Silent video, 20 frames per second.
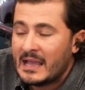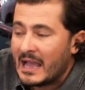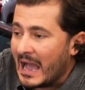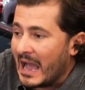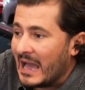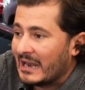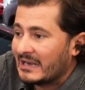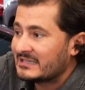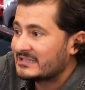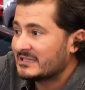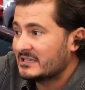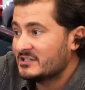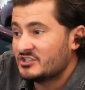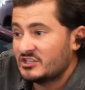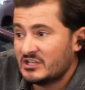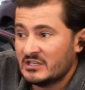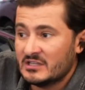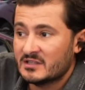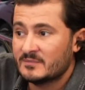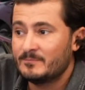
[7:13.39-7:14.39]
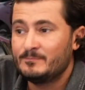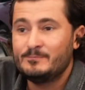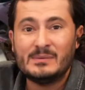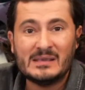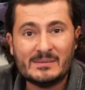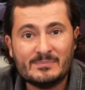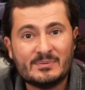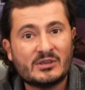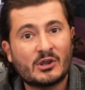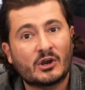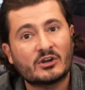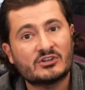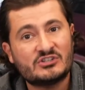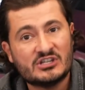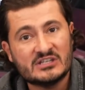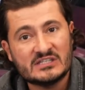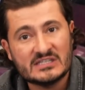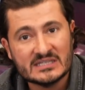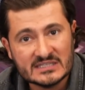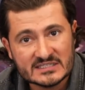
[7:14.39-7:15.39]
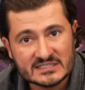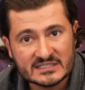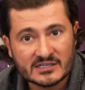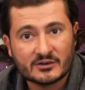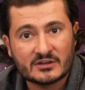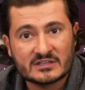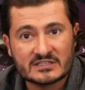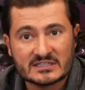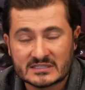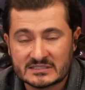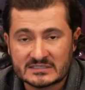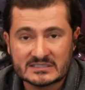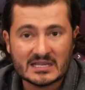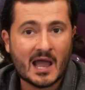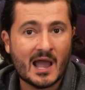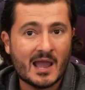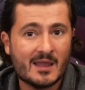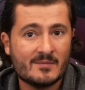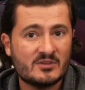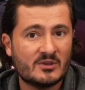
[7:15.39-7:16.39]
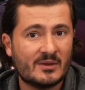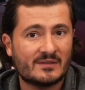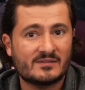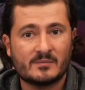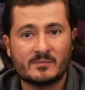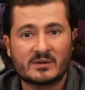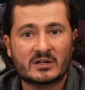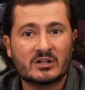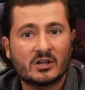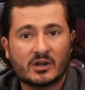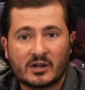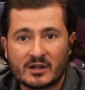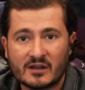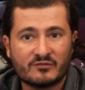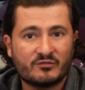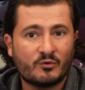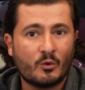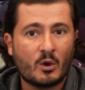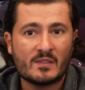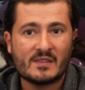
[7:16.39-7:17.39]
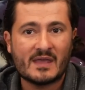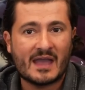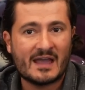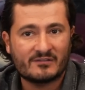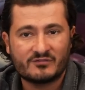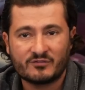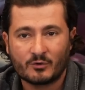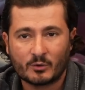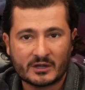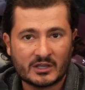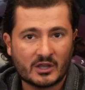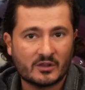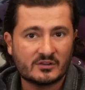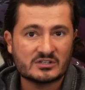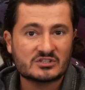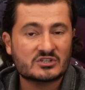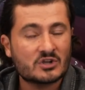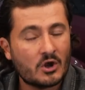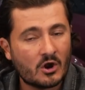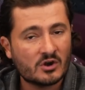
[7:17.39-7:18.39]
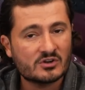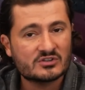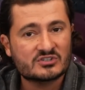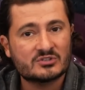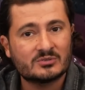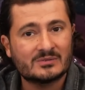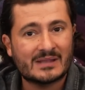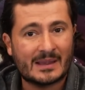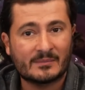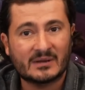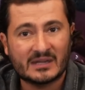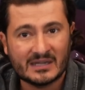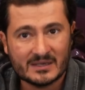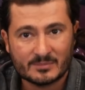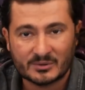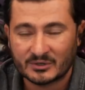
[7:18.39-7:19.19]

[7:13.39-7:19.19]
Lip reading: And essentially, the BPR GT series at the time, you had the McLaren F1, the F40, all these cars. So Lamborghini